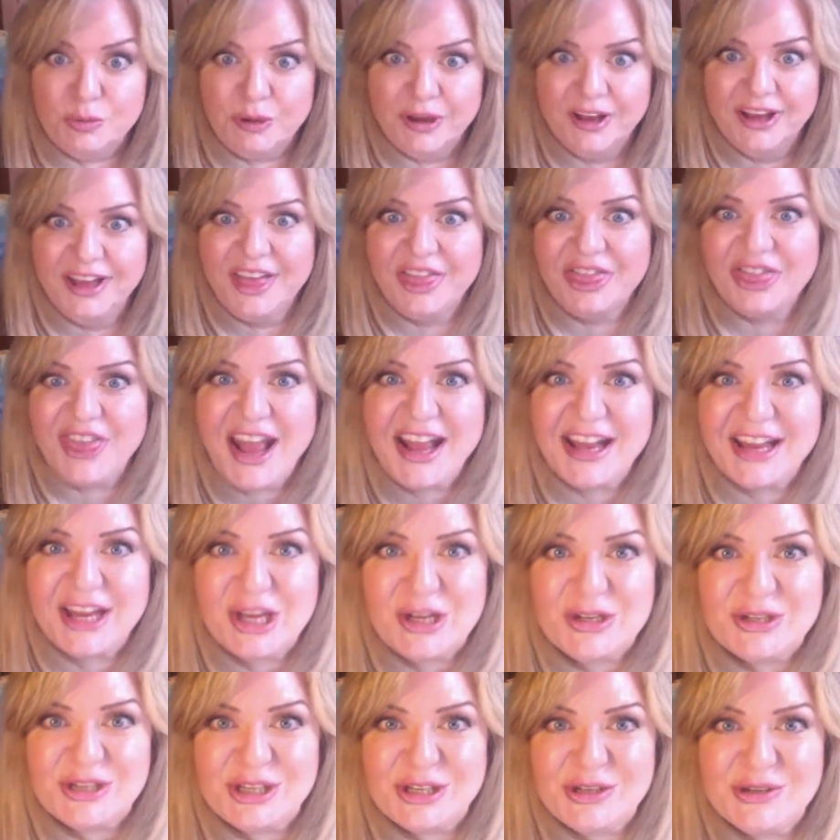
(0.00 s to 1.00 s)
Thank
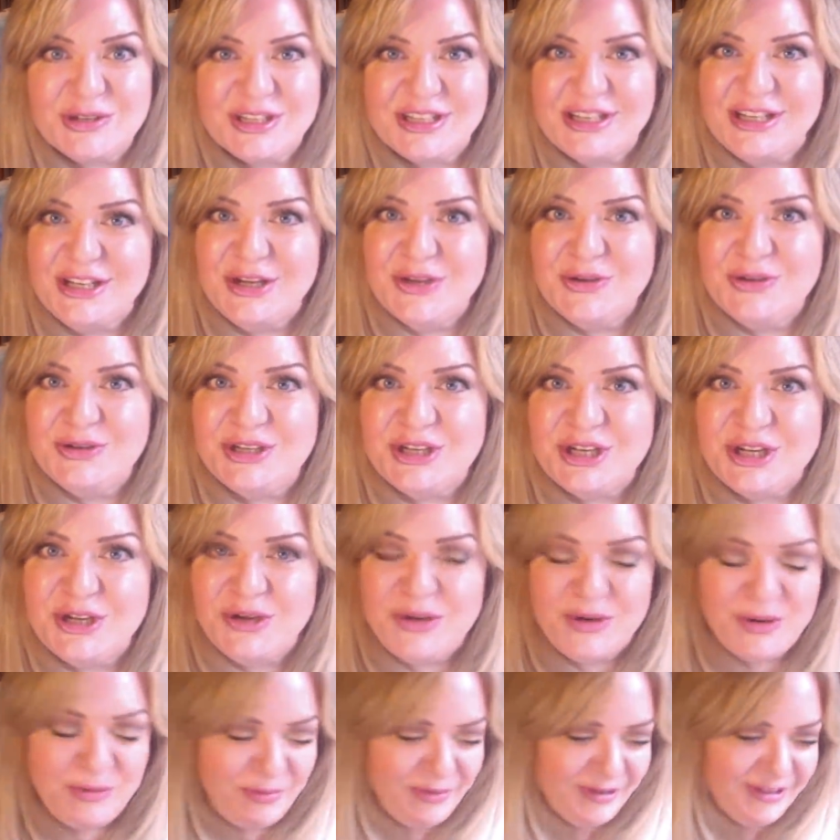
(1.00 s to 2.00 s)
you, Susan
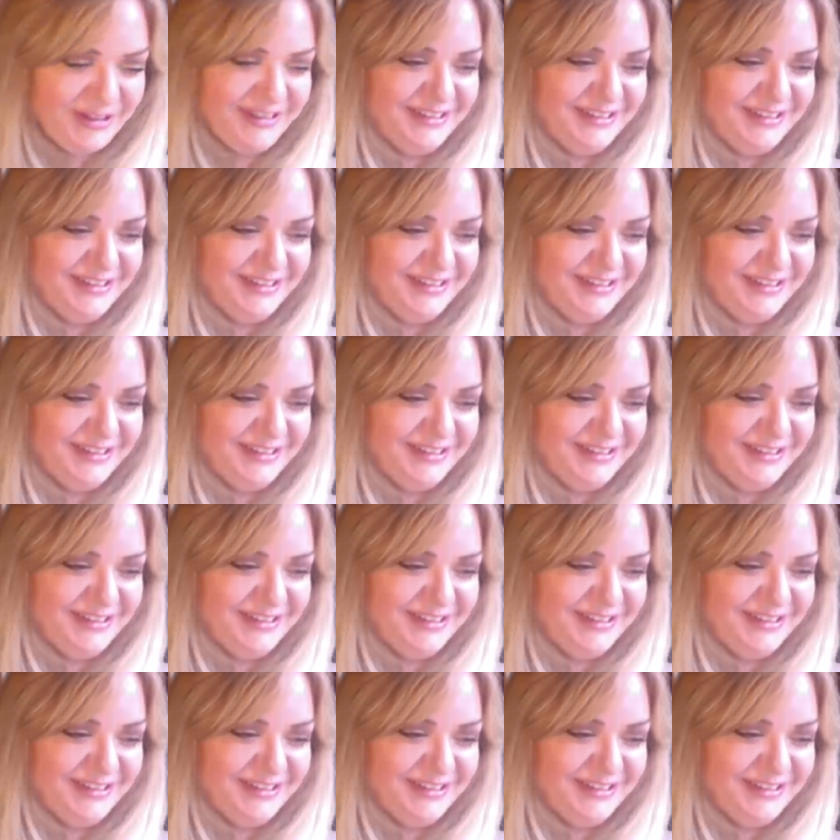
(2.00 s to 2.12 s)
YouTube!